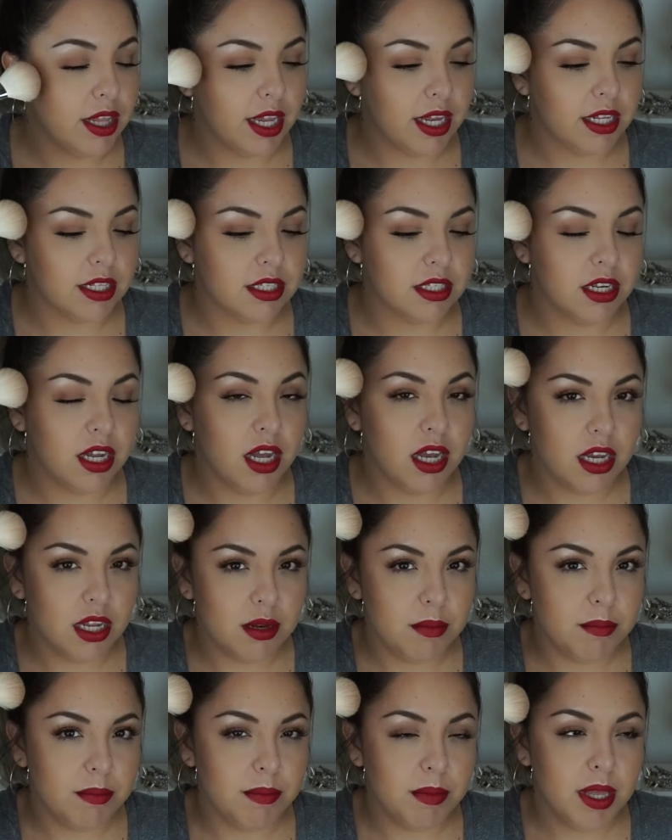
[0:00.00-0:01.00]
Like
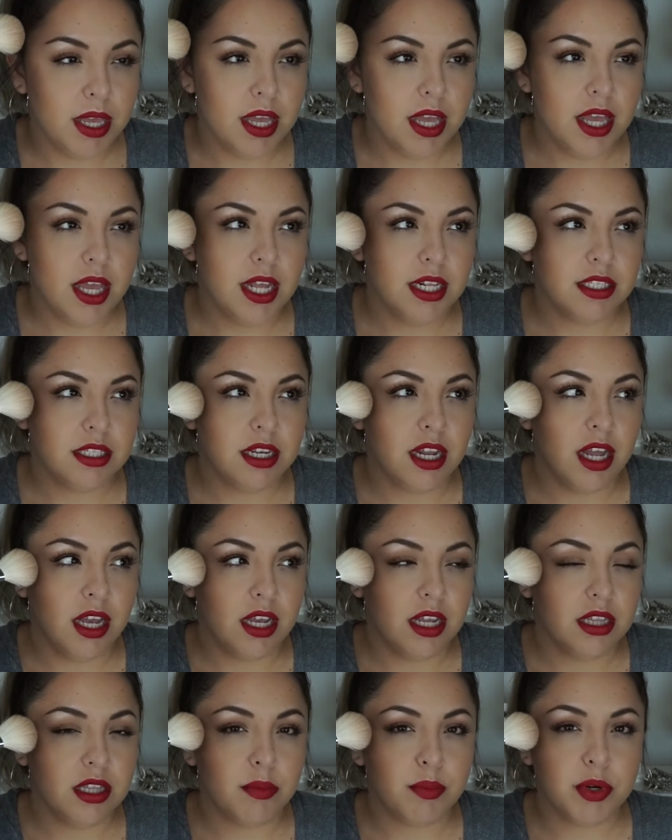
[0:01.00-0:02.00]

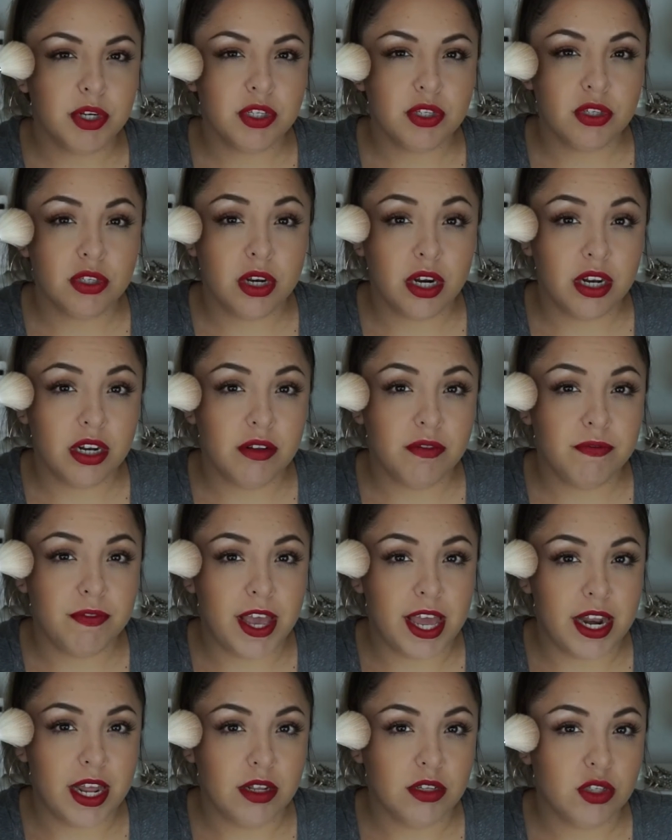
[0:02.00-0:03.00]
the bristles aren't gonna
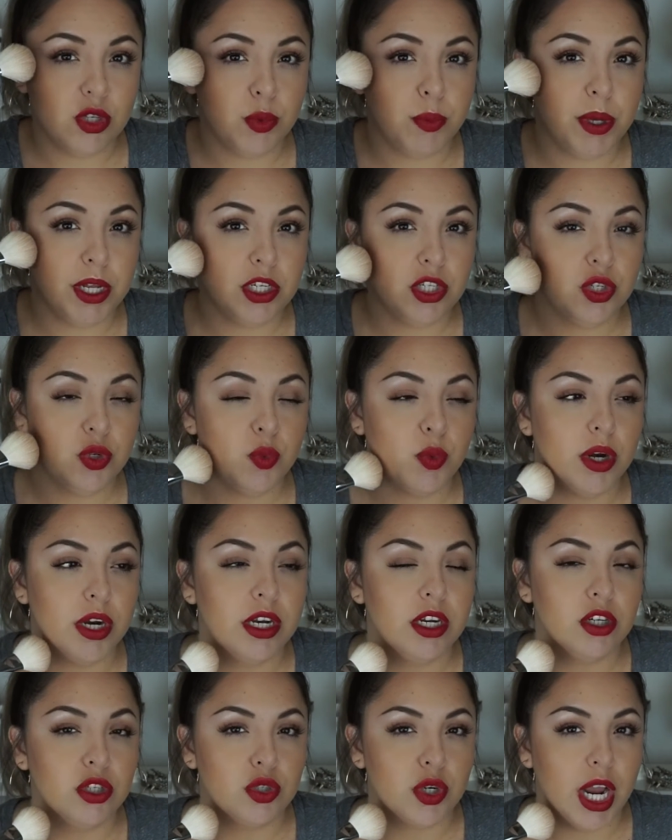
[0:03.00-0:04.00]
fan out so much to where
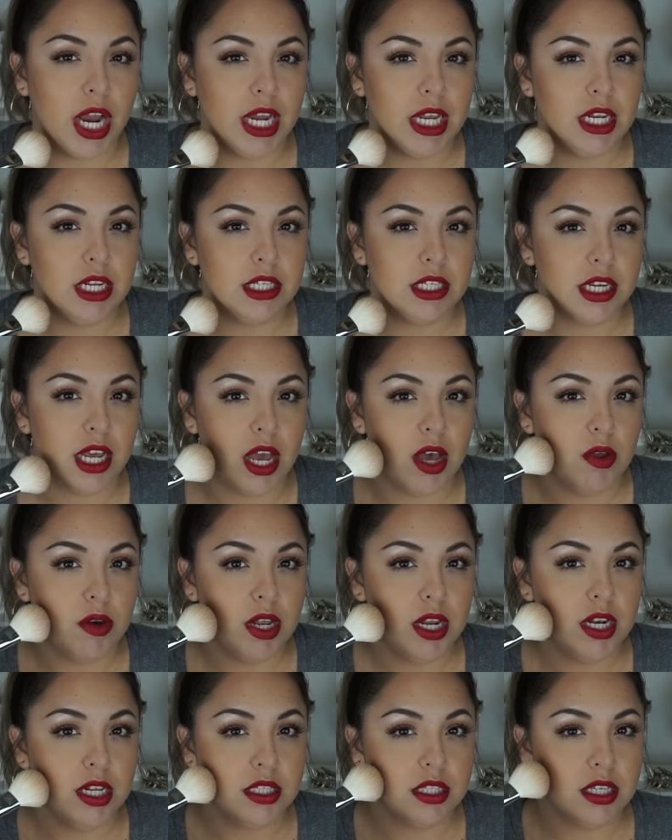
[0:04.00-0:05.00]
you're dragging it
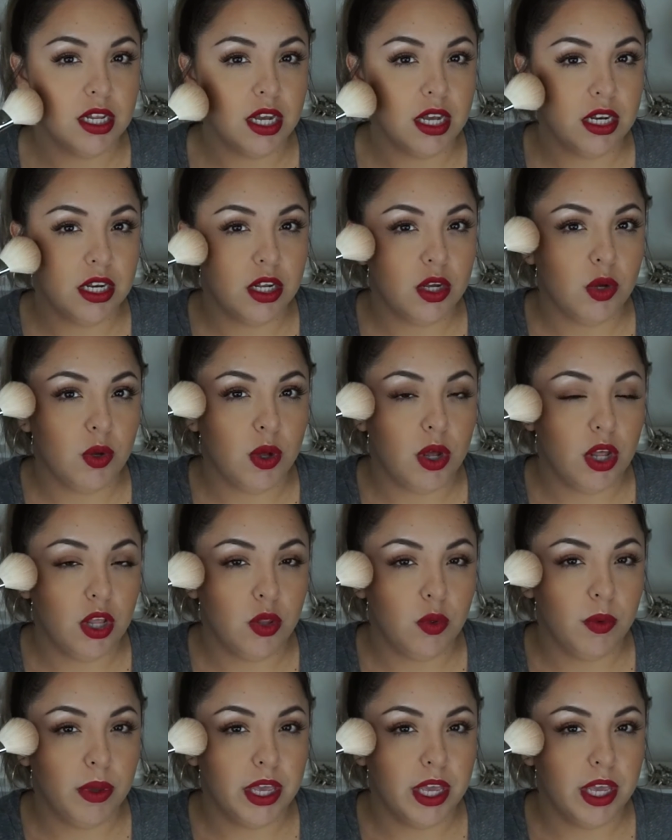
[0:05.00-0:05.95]
down, and it's not gonna go all the